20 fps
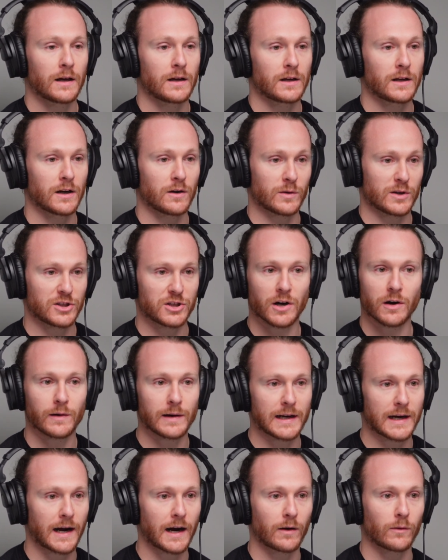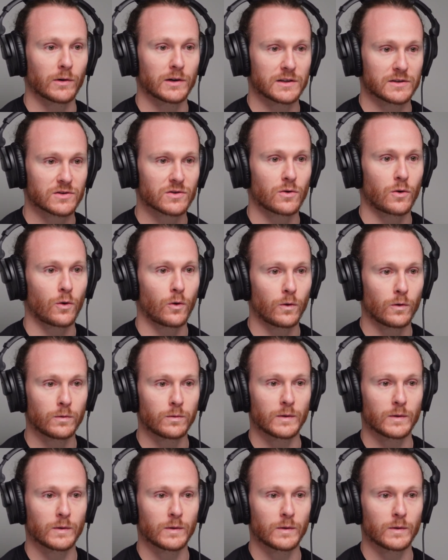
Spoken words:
when Joey and I were in school,